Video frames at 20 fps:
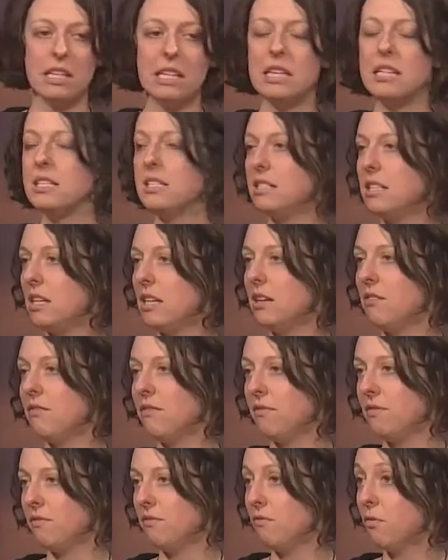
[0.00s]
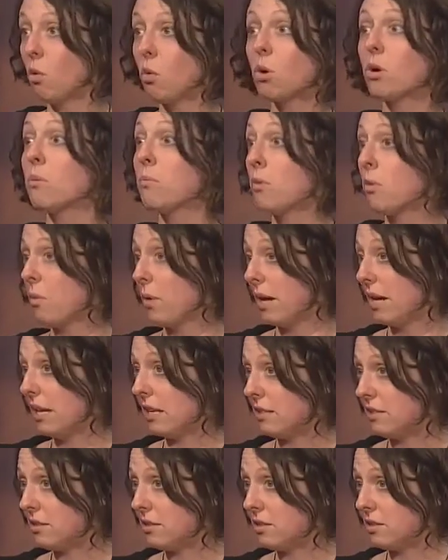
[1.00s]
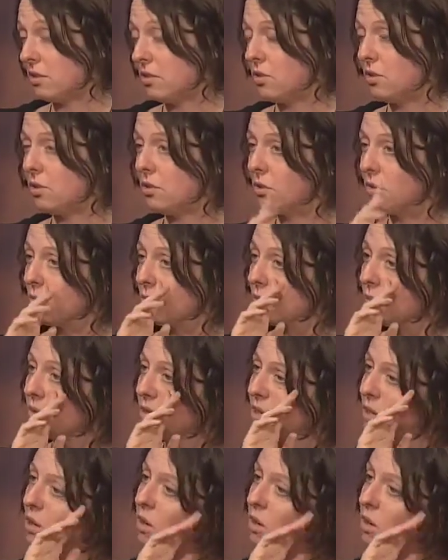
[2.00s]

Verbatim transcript: easy, affordable ways to